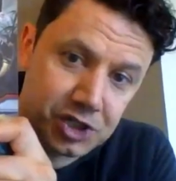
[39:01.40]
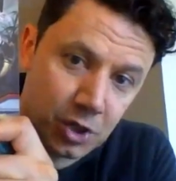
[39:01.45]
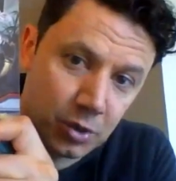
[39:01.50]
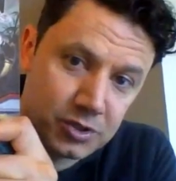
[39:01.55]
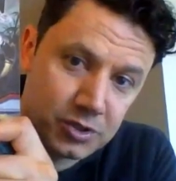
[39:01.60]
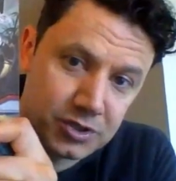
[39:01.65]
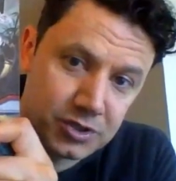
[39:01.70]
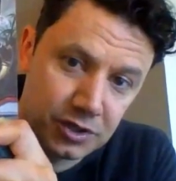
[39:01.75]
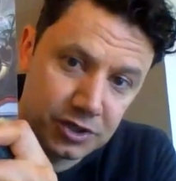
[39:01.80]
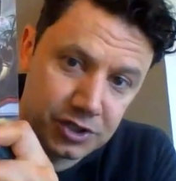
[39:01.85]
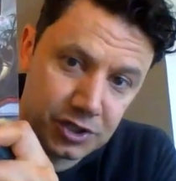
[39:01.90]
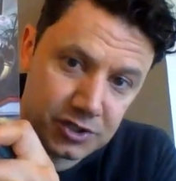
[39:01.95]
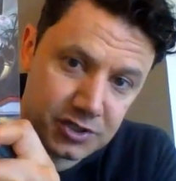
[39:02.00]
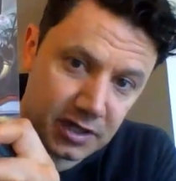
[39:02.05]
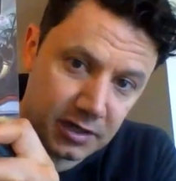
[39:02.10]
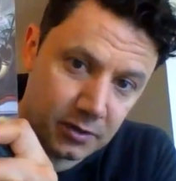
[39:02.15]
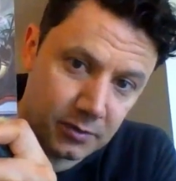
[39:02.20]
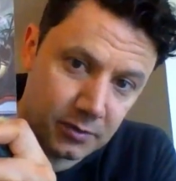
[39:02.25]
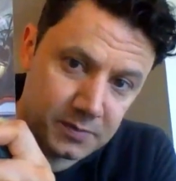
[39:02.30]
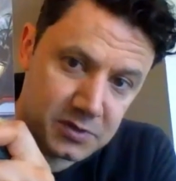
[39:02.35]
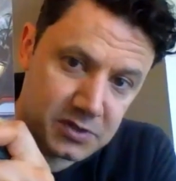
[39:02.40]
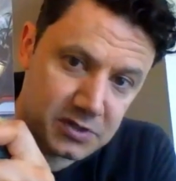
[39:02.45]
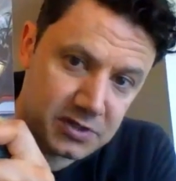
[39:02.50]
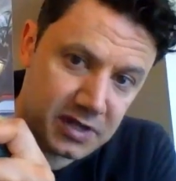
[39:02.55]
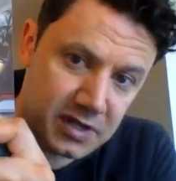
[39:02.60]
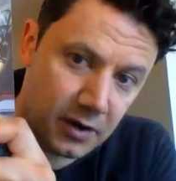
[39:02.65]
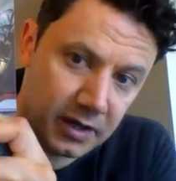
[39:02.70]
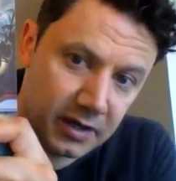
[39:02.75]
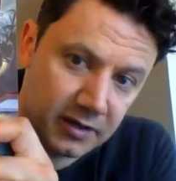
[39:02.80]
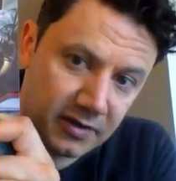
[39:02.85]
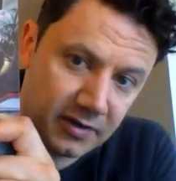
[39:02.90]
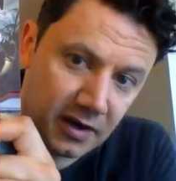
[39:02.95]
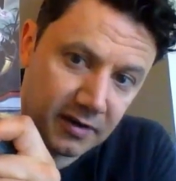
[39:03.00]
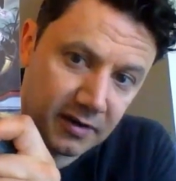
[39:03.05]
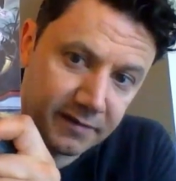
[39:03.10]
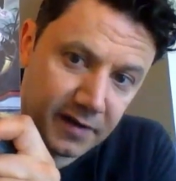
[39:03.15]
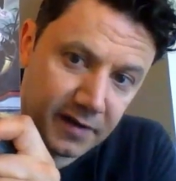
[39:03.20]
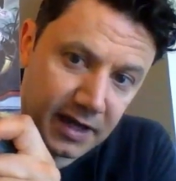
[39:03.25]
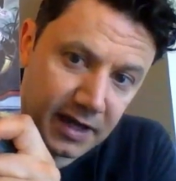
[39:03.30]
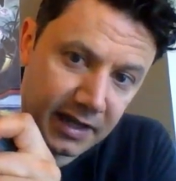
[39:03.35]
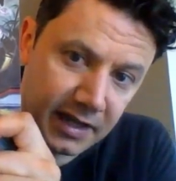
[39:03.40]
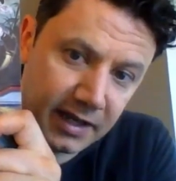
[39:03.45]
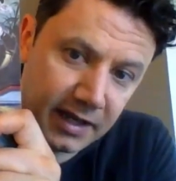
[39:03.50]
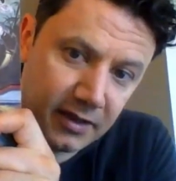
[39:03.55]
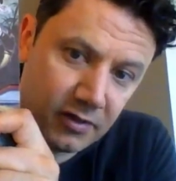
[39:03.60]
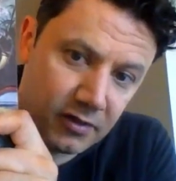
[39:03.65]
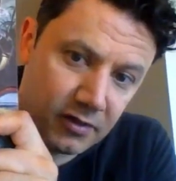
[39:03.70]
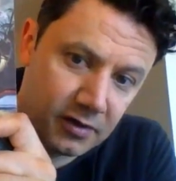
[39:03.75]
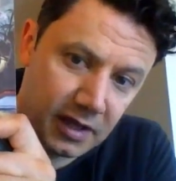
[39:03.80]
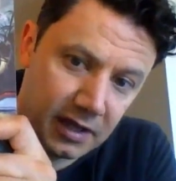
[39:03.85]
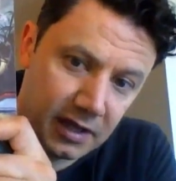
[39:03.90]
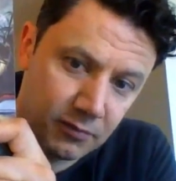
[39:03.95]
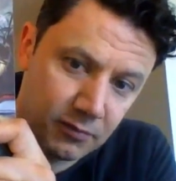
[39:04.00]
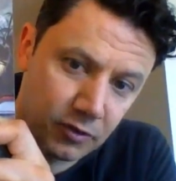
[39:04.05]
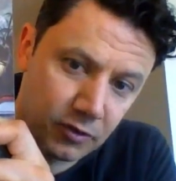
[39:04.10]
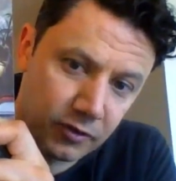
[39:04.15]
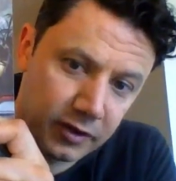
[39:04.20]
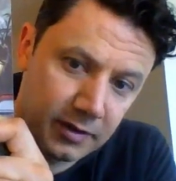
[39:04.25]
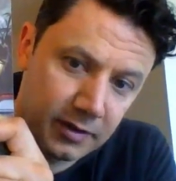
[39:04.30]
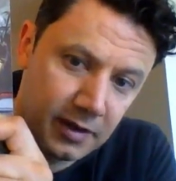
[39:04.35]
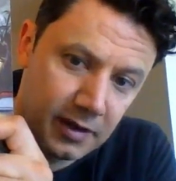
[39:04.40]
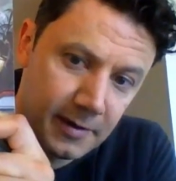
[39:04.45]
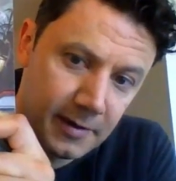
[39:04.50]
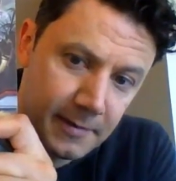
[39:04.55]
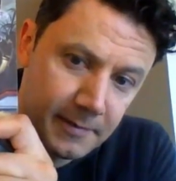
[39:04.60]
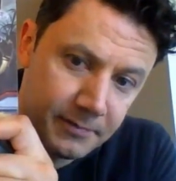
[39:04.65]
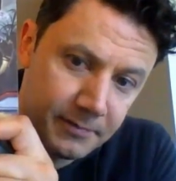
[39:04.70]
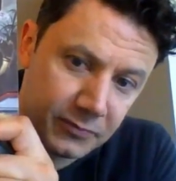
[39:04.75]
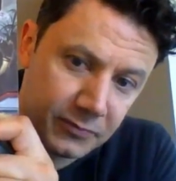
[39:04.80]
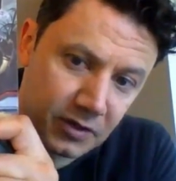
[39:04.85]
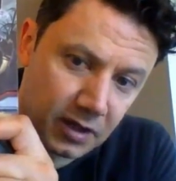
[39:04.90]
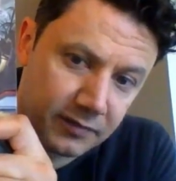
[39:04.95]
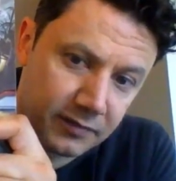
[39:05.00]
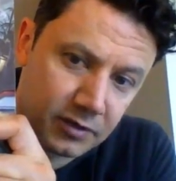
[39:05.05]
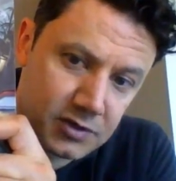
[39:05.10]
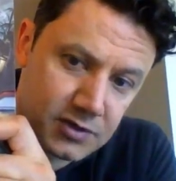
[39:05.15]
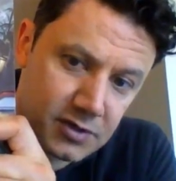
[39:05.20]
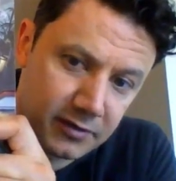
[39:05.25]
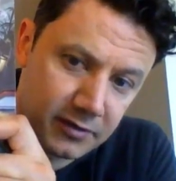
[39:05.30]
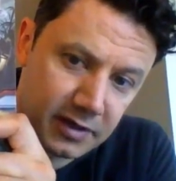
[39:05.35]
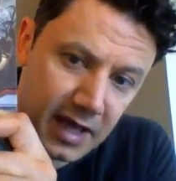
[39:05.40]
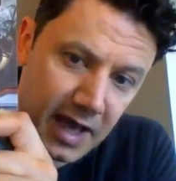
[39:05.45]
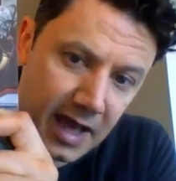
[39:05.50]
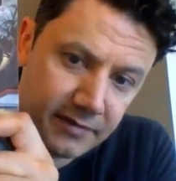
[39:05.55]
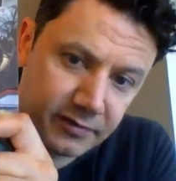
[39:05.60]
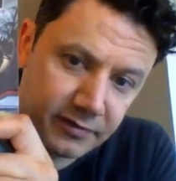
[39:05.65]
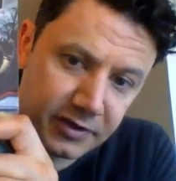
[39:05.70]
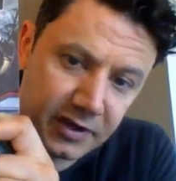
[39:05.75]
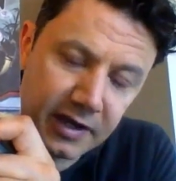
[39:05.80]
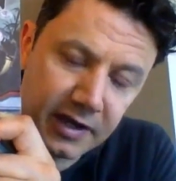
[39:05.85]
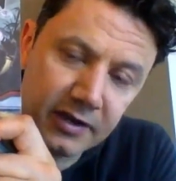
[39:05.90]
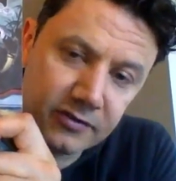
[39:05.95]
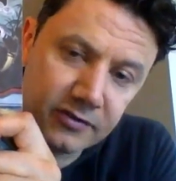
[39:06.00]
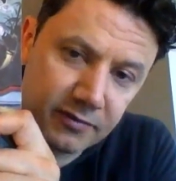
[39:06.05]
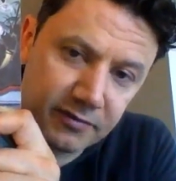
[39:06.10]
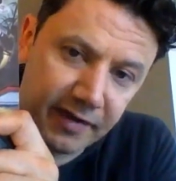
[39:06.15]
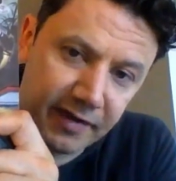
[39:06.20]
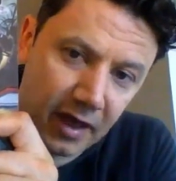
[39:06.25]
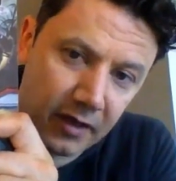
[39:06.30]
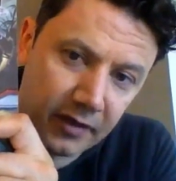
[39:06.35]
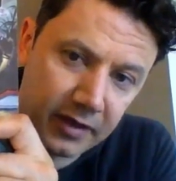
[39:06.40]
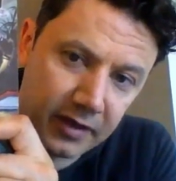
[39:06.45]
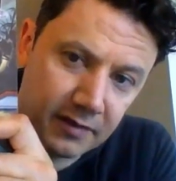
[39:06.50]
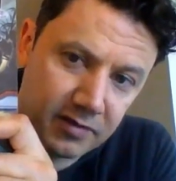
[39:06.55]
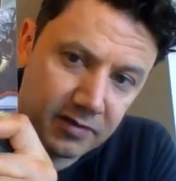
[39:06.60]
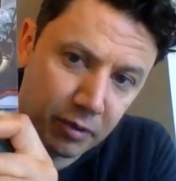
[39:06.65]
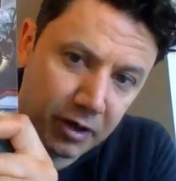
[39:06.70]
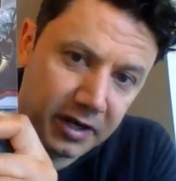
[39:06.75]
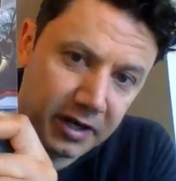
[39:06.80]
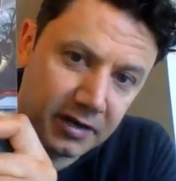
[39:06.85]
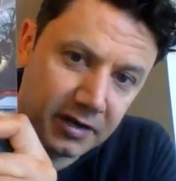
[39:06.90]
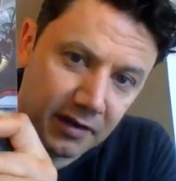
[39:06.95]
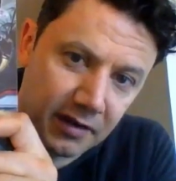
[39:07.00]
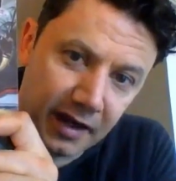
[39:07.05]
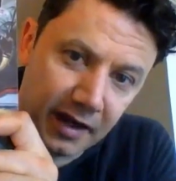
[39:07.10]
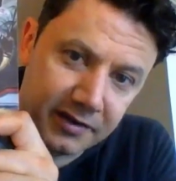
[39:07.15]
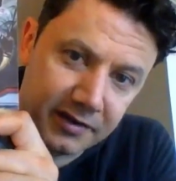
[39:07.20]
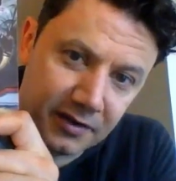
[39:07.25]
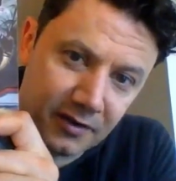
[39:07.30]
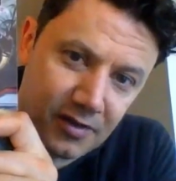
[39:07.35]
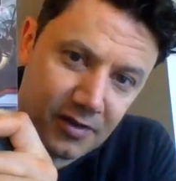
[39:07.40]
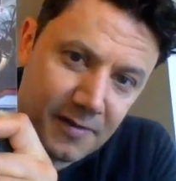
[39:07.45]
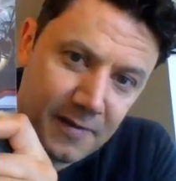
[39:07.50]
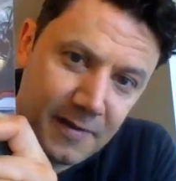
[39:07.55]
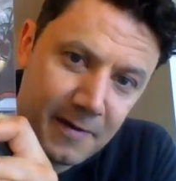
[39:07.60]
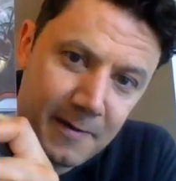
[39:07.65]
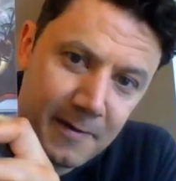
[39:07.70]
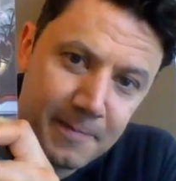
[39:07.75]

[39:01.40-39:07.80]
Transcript: shows you just how scary and terrifying it is, and it really delivers on the advertised Valley of the Brain Collectors.